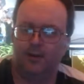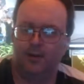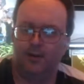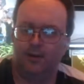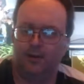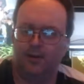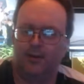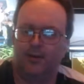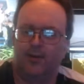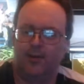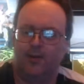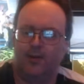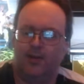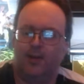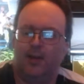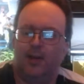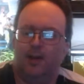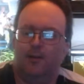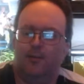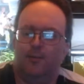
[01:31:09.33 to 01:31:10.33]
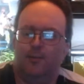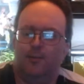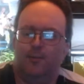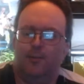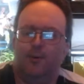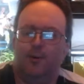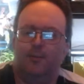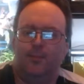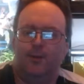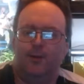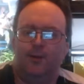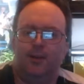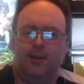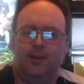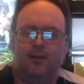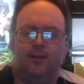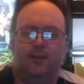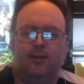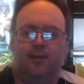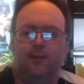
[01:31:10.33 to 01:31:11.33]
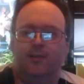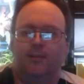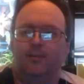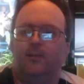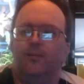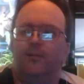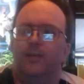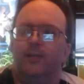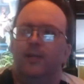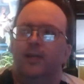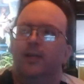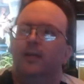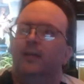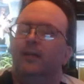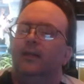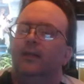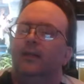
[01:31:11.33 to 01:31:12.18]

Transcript: A 30 gallon with one molly. Oh dear.